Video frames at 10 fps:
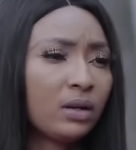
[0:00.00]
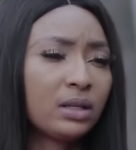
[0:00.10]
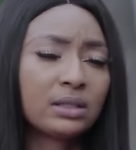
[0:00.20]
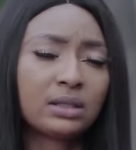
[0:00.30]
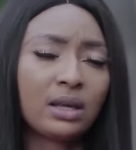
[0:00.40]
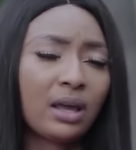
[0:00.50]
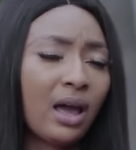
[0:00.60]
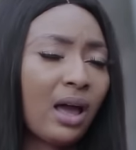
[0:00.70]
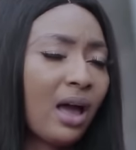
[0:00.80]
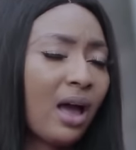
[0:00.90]
Honestly,
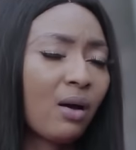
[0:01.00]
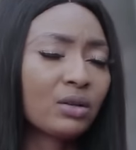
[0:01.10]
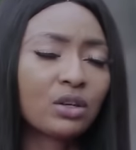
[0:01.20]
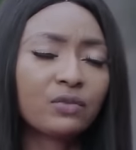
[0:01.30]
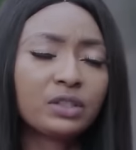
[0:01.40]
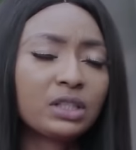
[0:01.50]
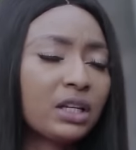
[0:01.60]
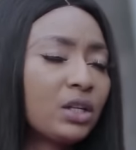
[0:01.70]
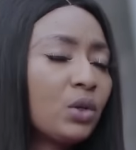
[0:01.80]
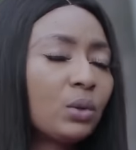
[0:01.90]
I was confused.
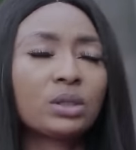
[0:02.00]
I didn't